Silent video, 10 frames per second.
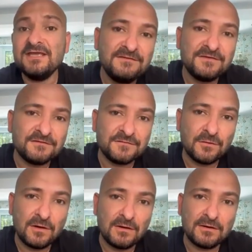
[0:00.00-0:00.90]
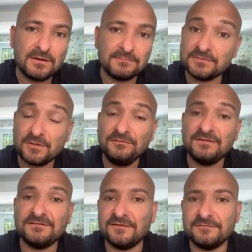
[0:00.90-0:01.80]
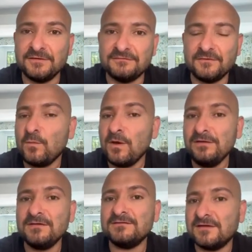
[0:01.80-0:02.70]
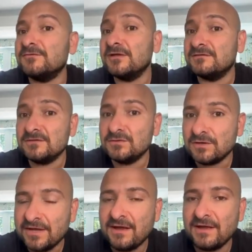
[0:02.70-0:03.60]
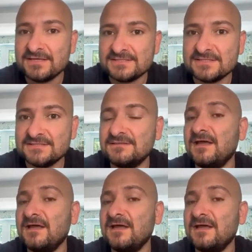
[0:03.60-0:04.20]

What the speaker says: Even if you are a content creator, why not creating your AI assistant